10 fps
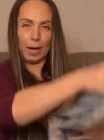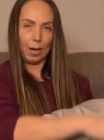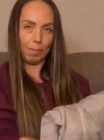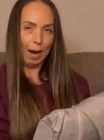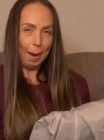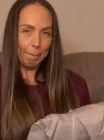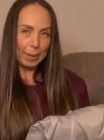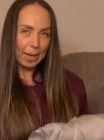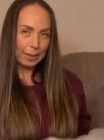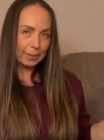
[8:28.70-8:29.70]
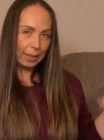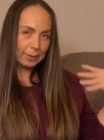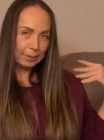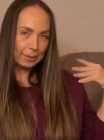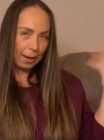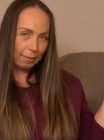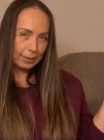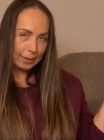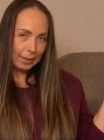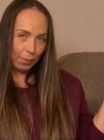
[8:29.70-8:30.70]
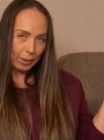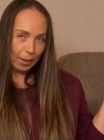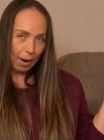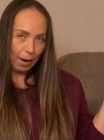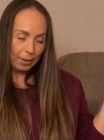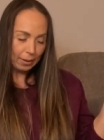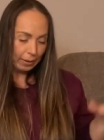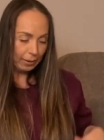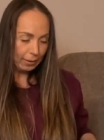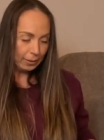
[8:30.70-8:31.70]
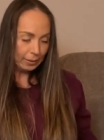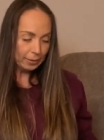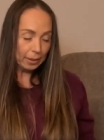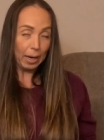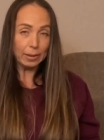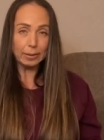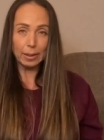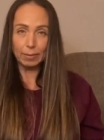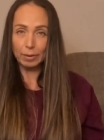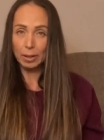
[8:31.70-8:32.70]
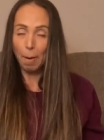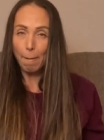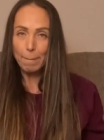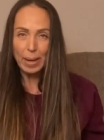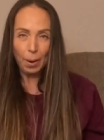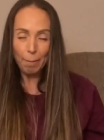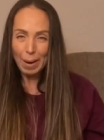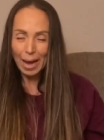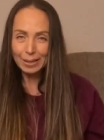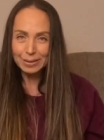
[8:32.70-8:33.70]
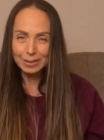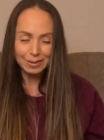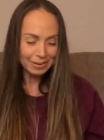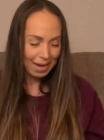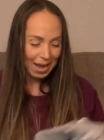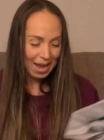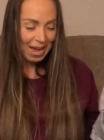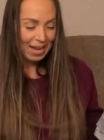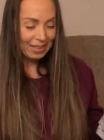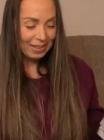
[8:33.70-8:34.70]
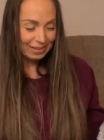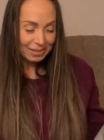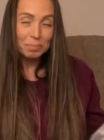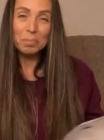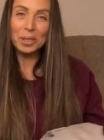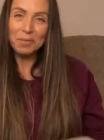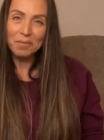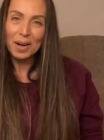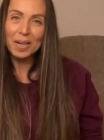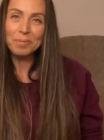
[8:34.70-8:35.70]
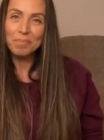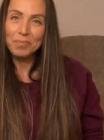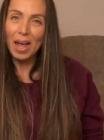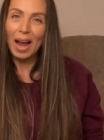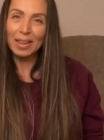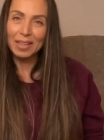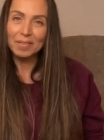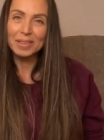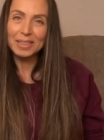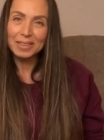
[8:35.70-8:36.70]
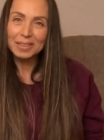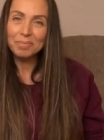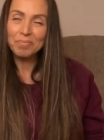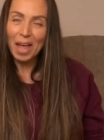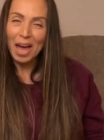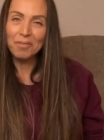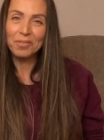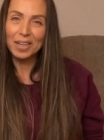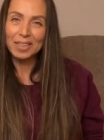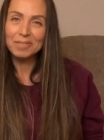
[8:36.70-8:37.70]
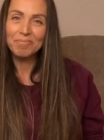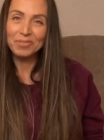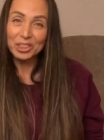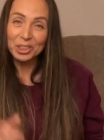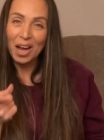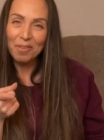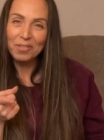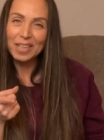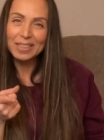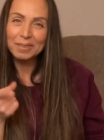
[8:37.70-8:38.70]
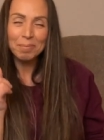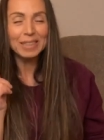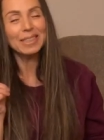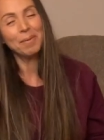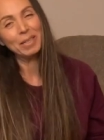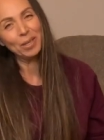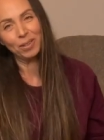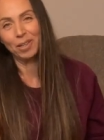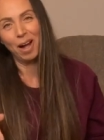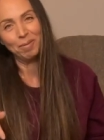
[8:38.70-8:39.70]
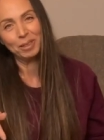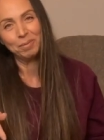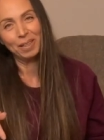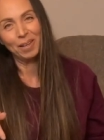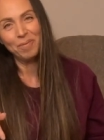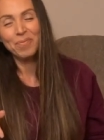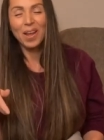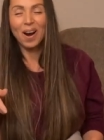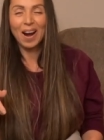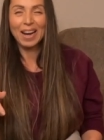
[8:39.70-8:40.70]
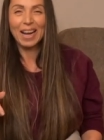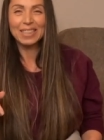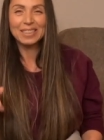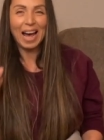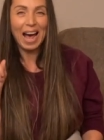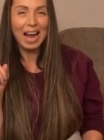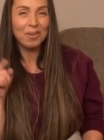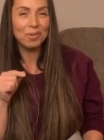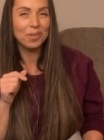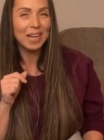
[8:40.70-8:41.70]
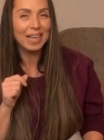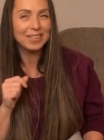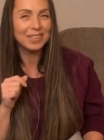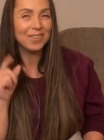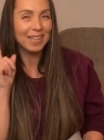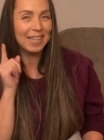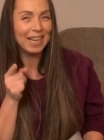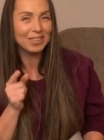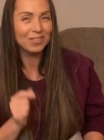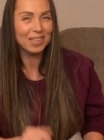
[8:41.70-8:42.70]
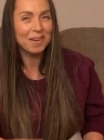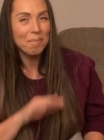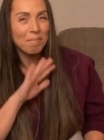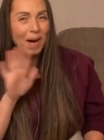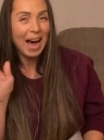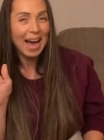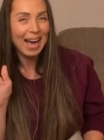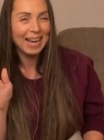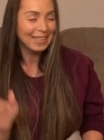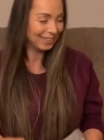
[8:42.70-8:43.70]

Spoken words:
a wrap. That's everything that we got in these undelivered mail packages. Pretty fun. I love these. Had fun. Did you have fun? Please let me know in the comments below. All right, guys, I will catch you in the next one. Bye.